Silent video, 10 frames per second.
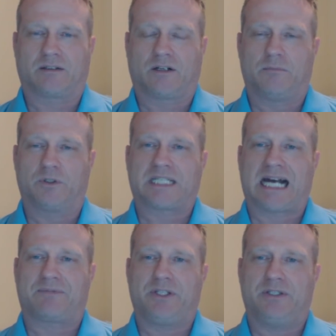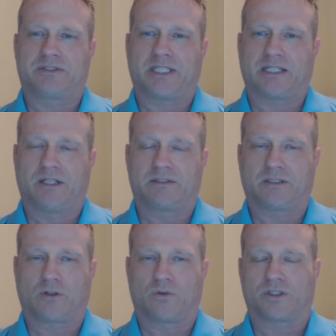or almost half the units that are out
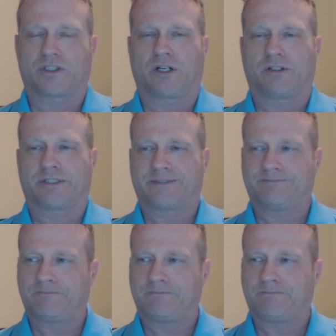there, are overcharged.